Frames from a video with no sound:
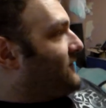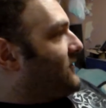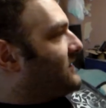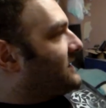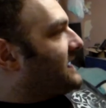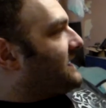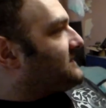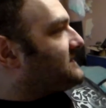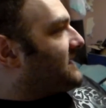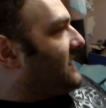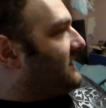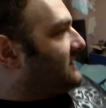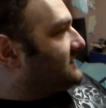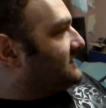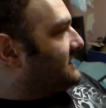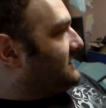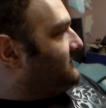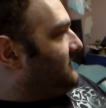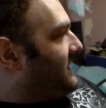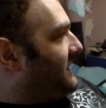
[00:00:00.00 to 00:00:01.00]
everyone keeps
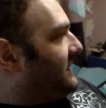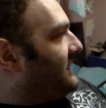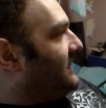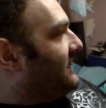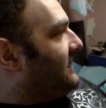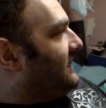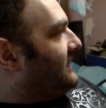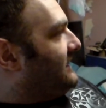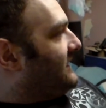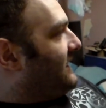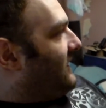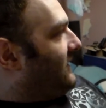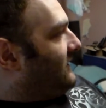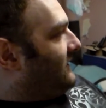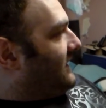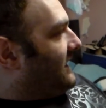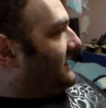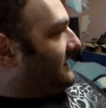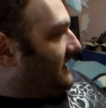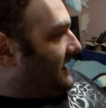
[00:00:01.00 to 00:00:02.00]
asking me, you
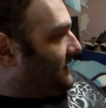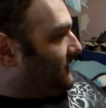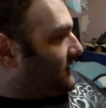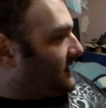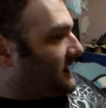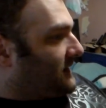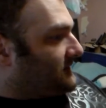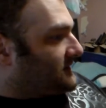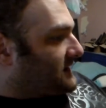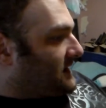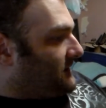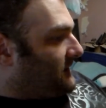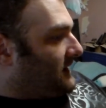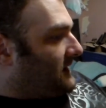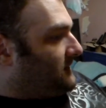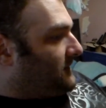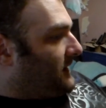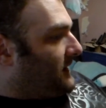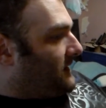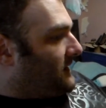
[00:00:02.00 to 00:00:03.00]
know, like, like when it comes to
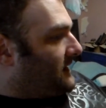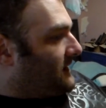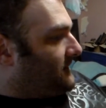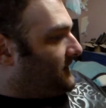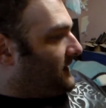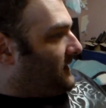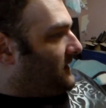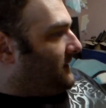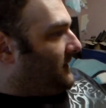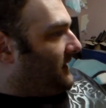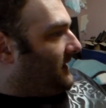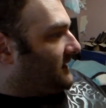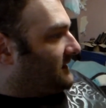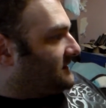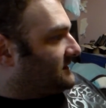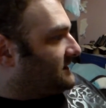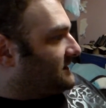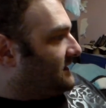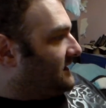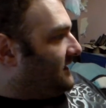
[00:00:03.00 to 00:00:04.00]
com computer
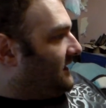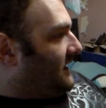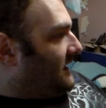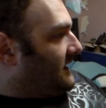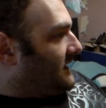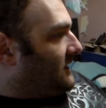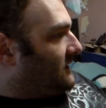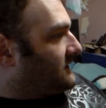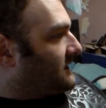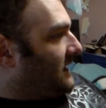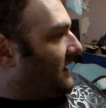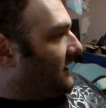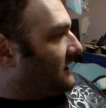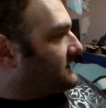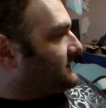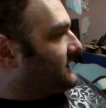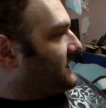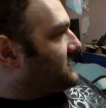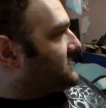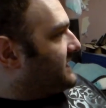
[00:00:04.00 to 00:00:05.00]
parts. You know, they'll
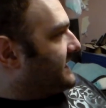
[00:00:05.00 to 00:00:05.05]
ask me to